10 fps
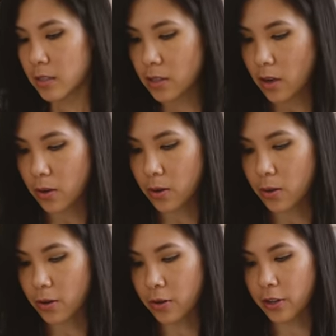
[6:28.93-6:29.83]

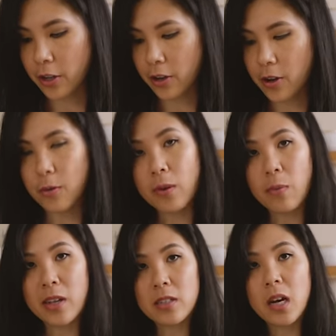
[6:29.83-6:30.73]
So earlier we
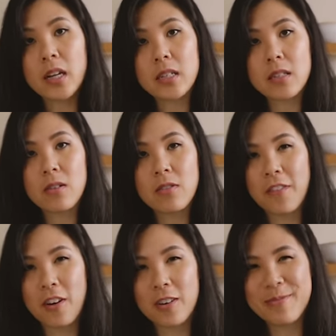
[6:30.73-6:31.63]
went to Honeysuckle
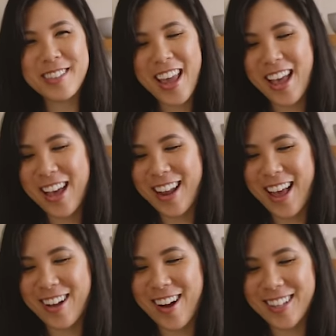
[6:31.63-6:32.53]
Farms and
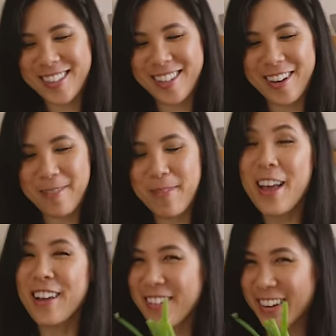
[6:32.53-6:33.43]
I got some
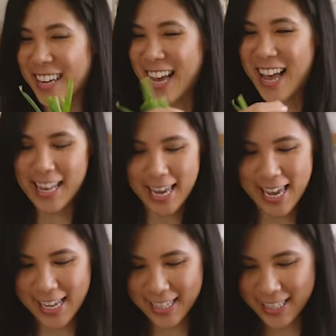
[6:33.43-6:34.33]
green
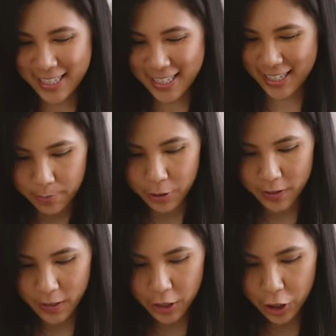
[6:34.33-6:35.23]
onions. I'm
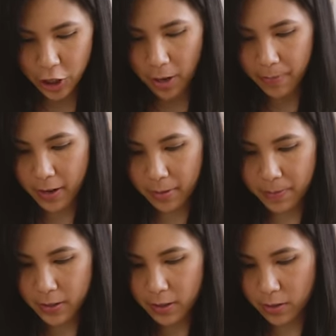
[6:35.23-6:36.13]
just gonna chop it
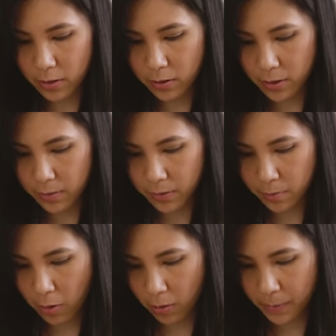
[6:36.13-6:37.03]
up into little
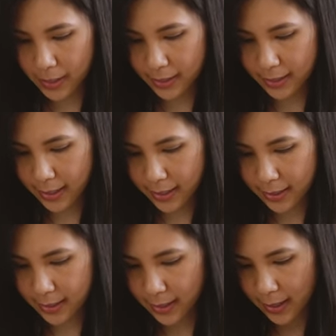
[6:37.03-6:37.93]
small
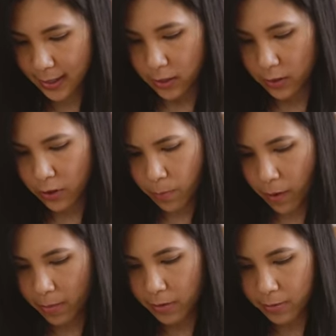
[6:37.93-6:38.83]
pieces. So you
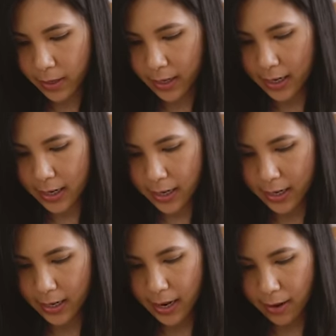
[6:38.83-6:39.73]
probably
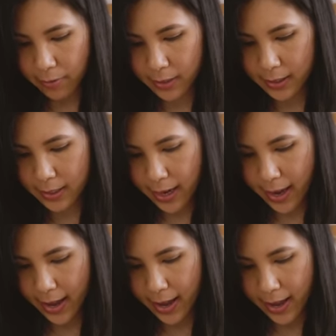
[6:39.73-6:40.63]
need, I would
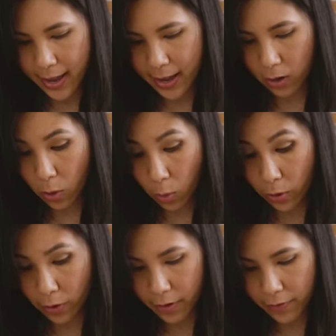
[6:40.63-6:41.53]
say, a
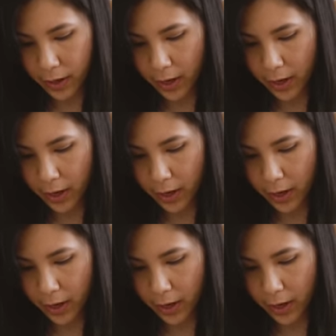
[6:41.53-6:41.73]
quarter of a